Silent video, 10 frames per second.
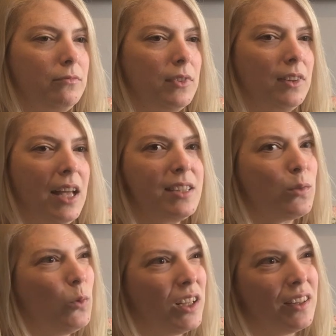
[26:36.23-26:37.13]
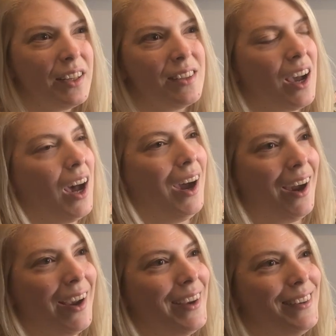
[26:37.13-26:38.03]
less willing to
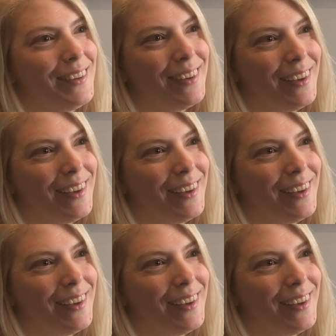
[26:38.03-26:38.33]
hide.